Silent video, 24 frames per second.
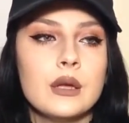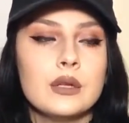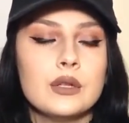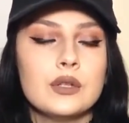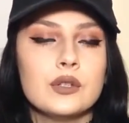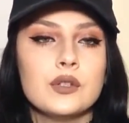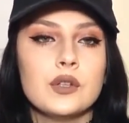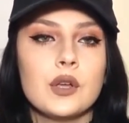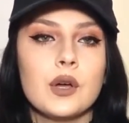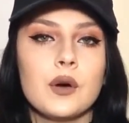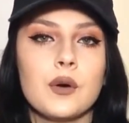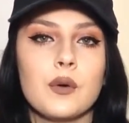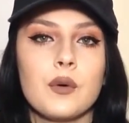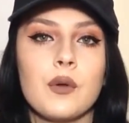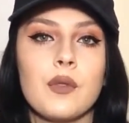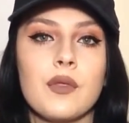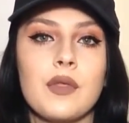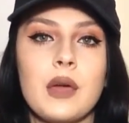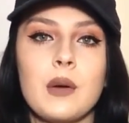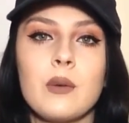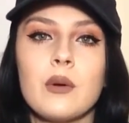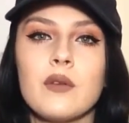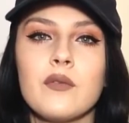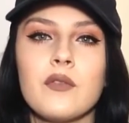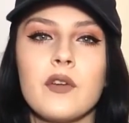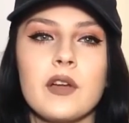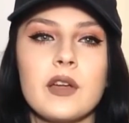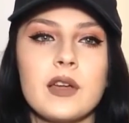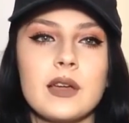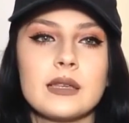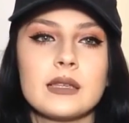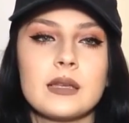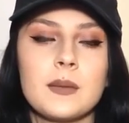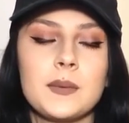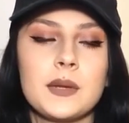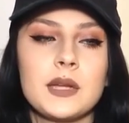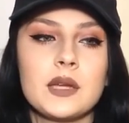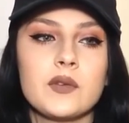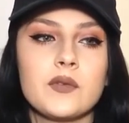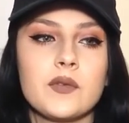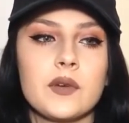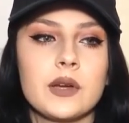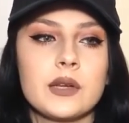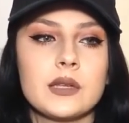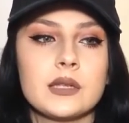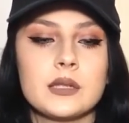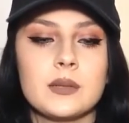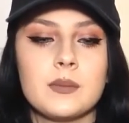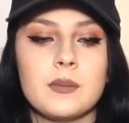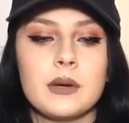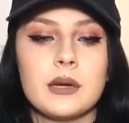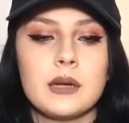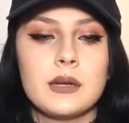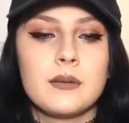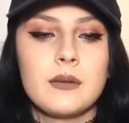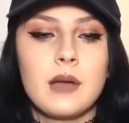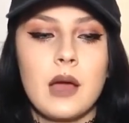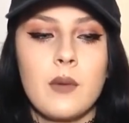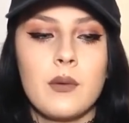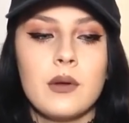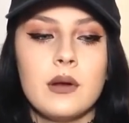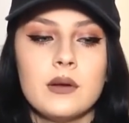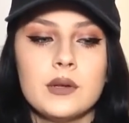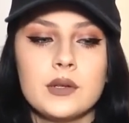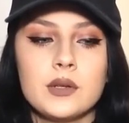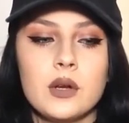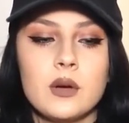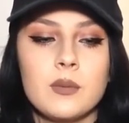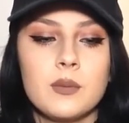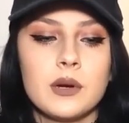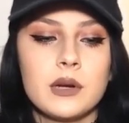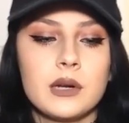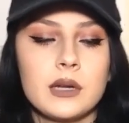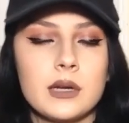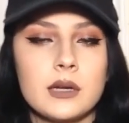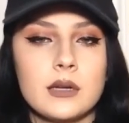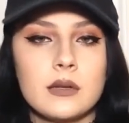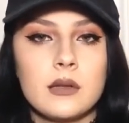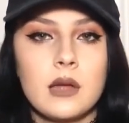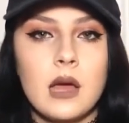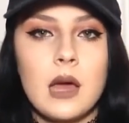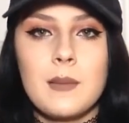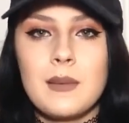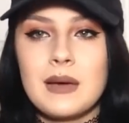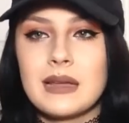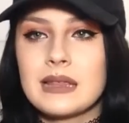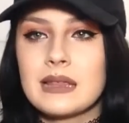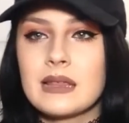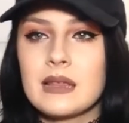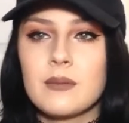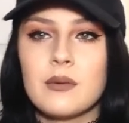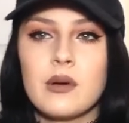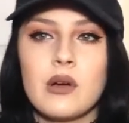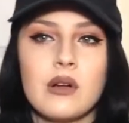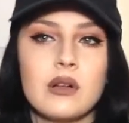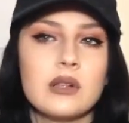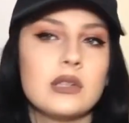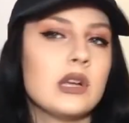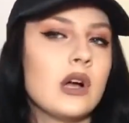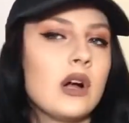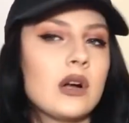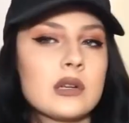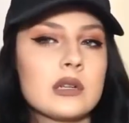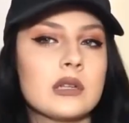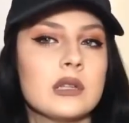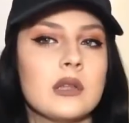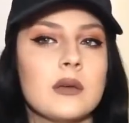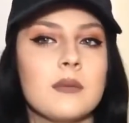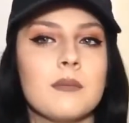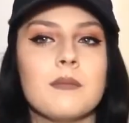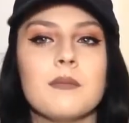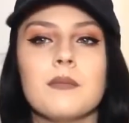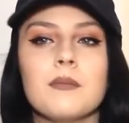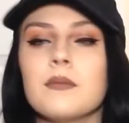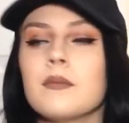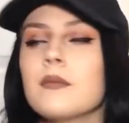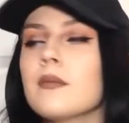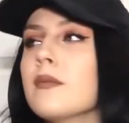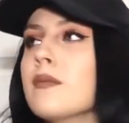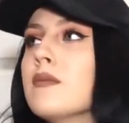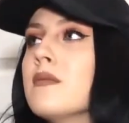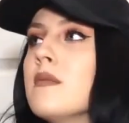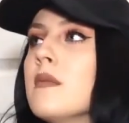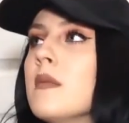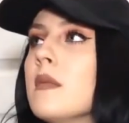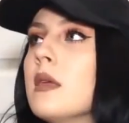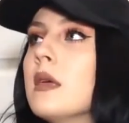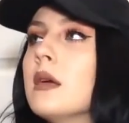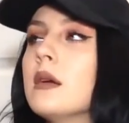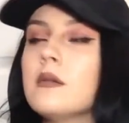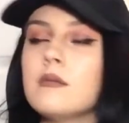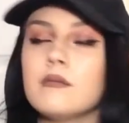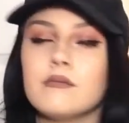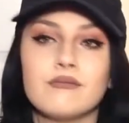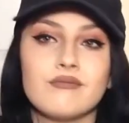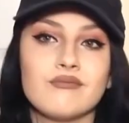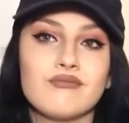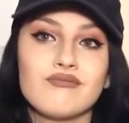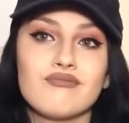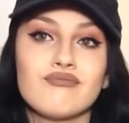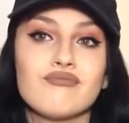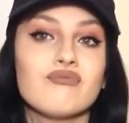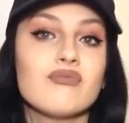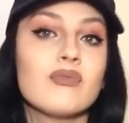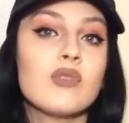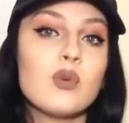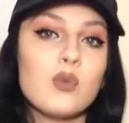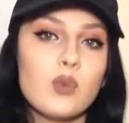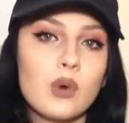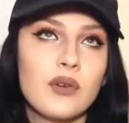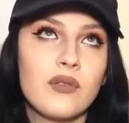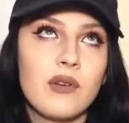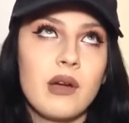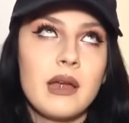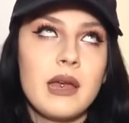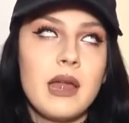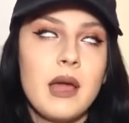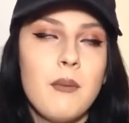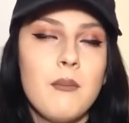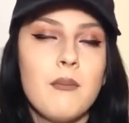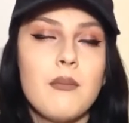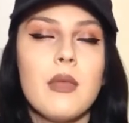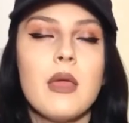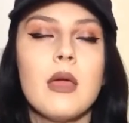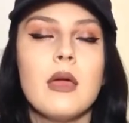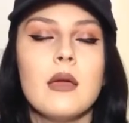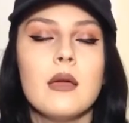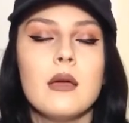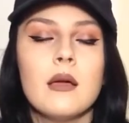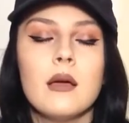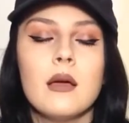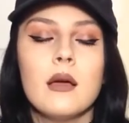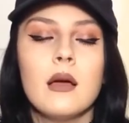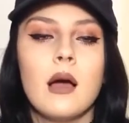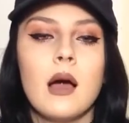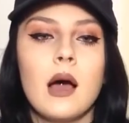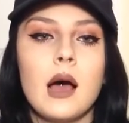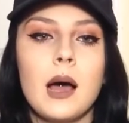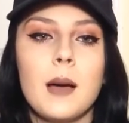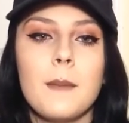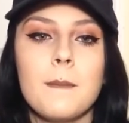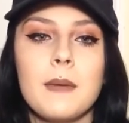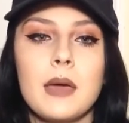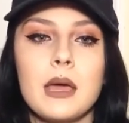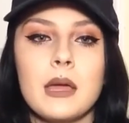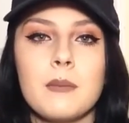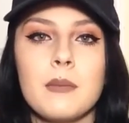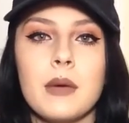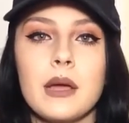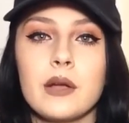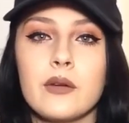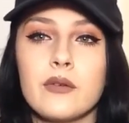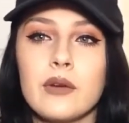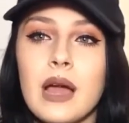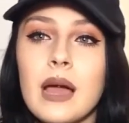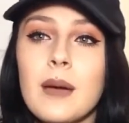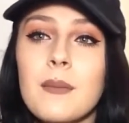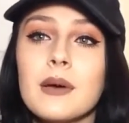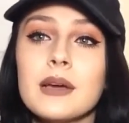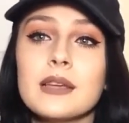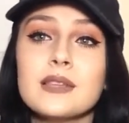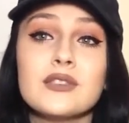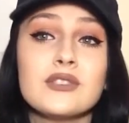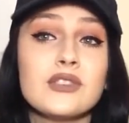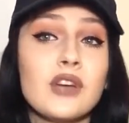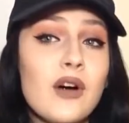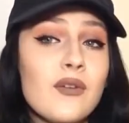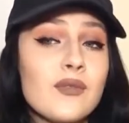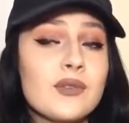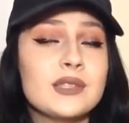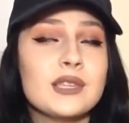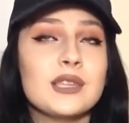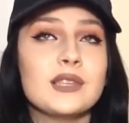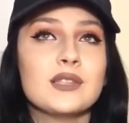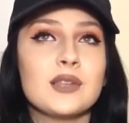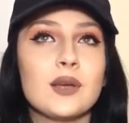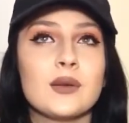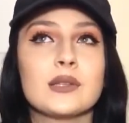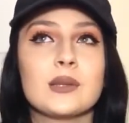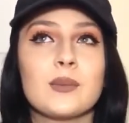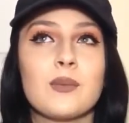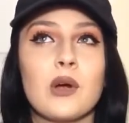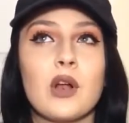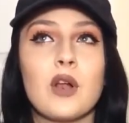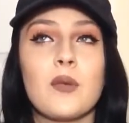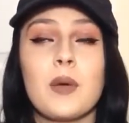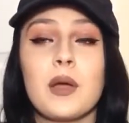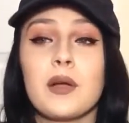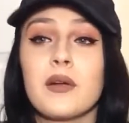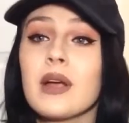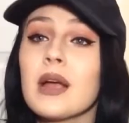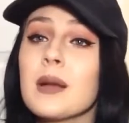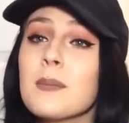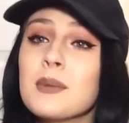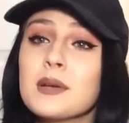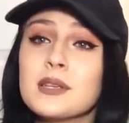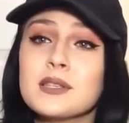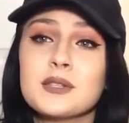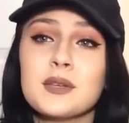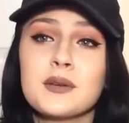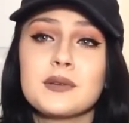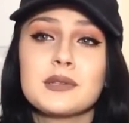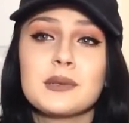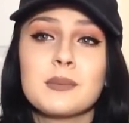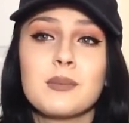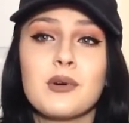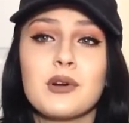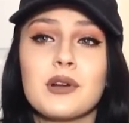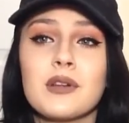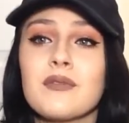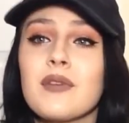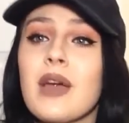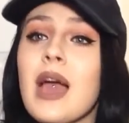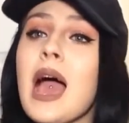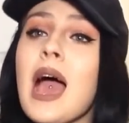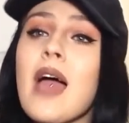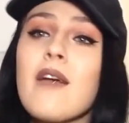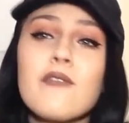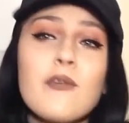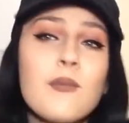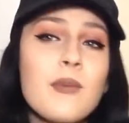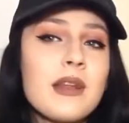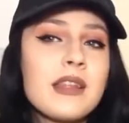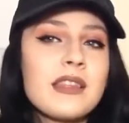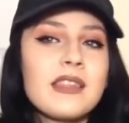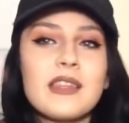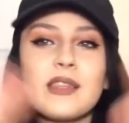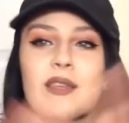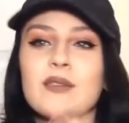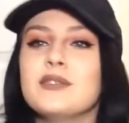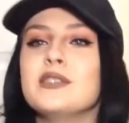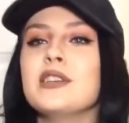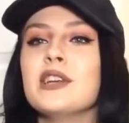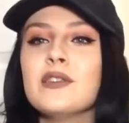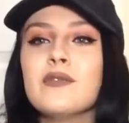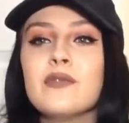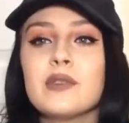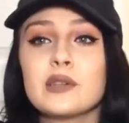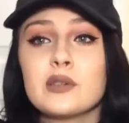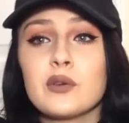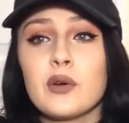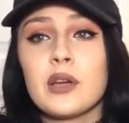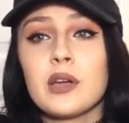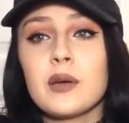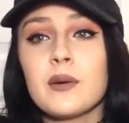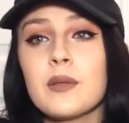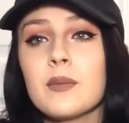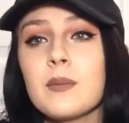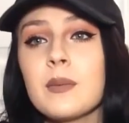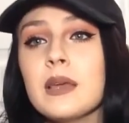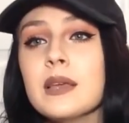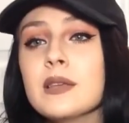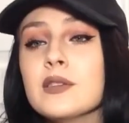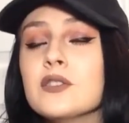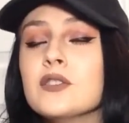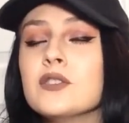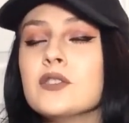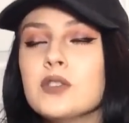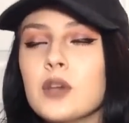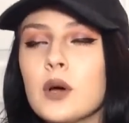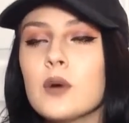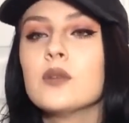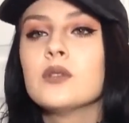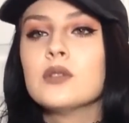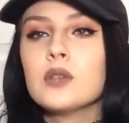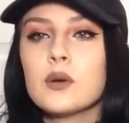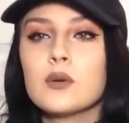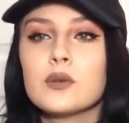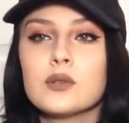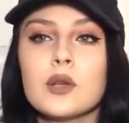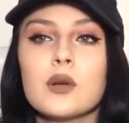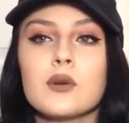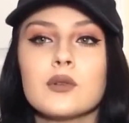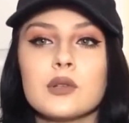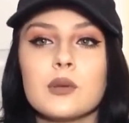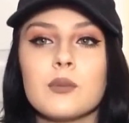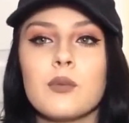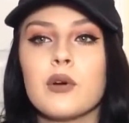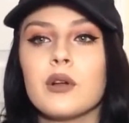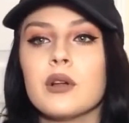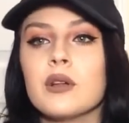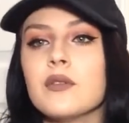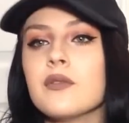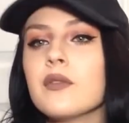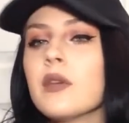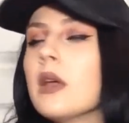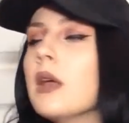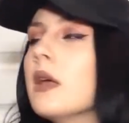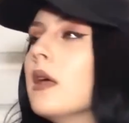So they weren't very accepting at first, but I went out to Alberta. I met them all, talked to them. We're fine now. Um, and my grandma is obviously so supportive. My grandpa's so supportive. Everybody that lives here in Victoria with me is so, so, so supportive.